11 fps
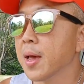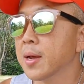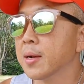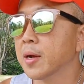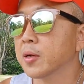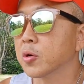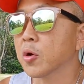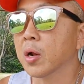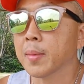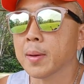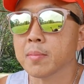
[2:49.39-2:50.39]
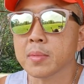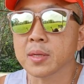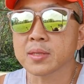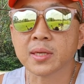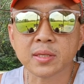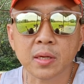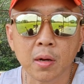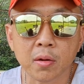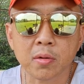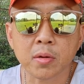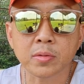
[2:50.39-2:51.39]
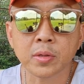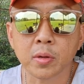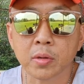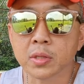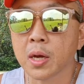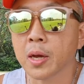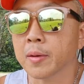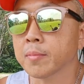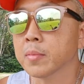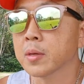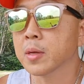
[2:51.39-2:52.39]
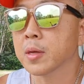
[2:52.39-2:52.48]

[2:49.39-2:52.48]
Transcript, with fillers: and I had to call him up 6 o'clock New York time,